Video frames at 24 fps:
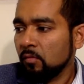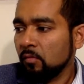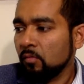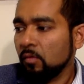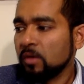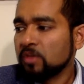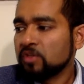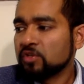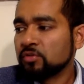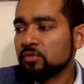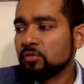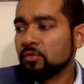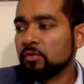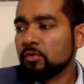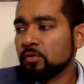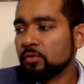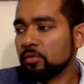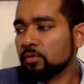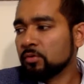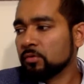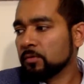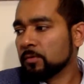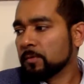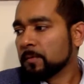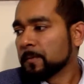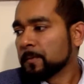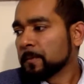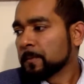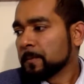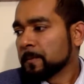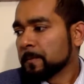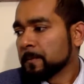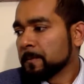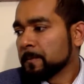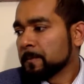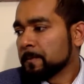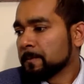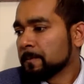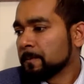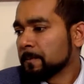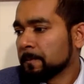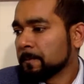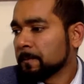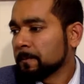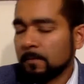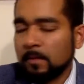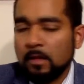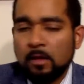what should we do
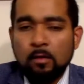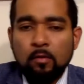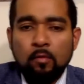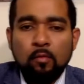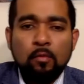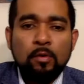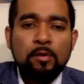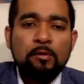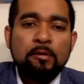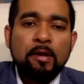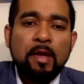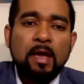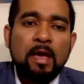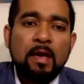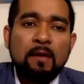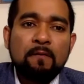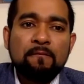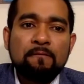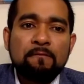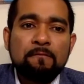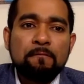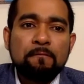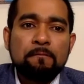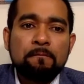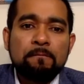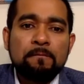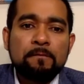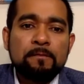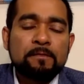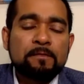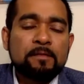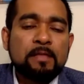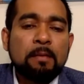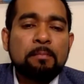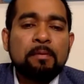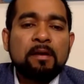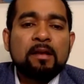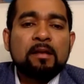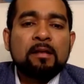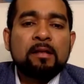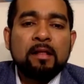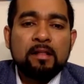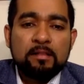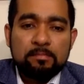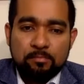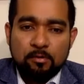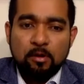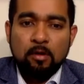when you have several
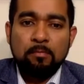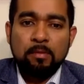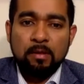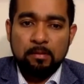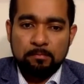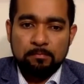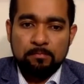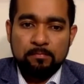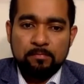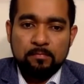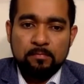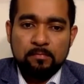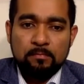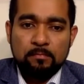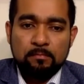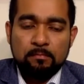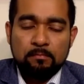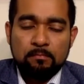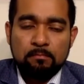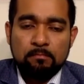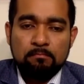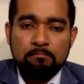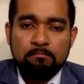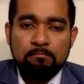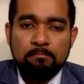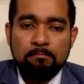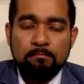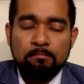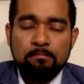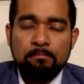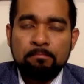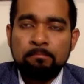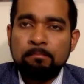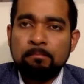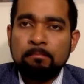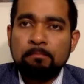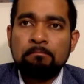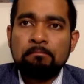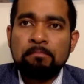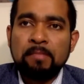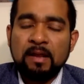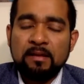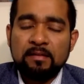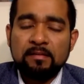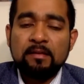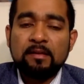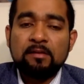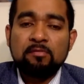health problems?
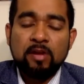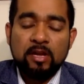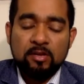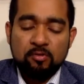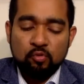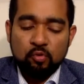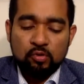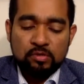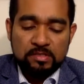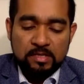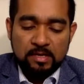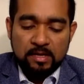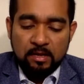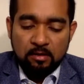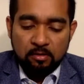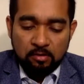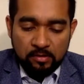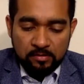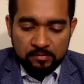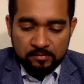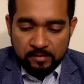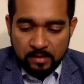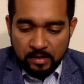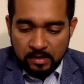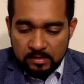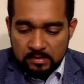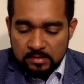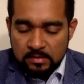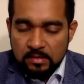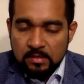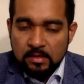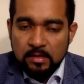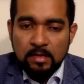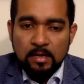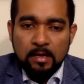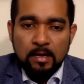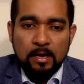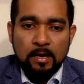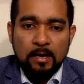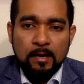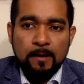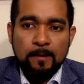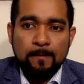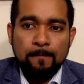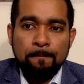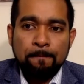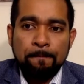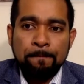That is a great question I always get.
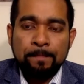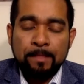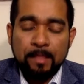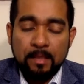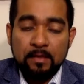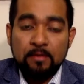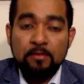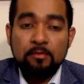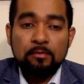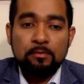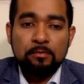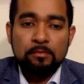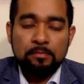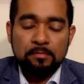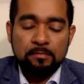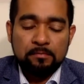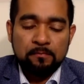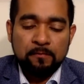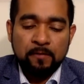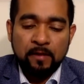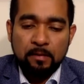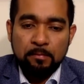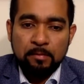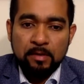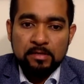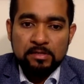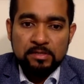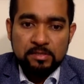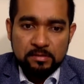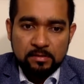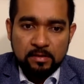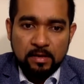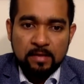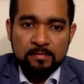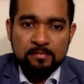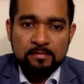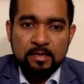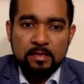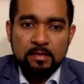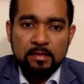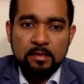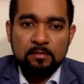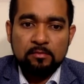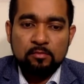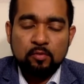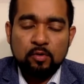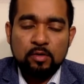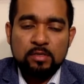Thank you very much asking
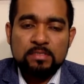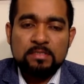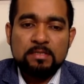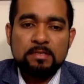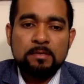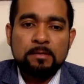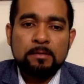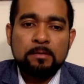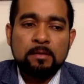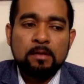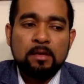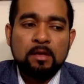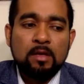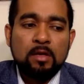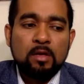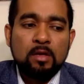this question.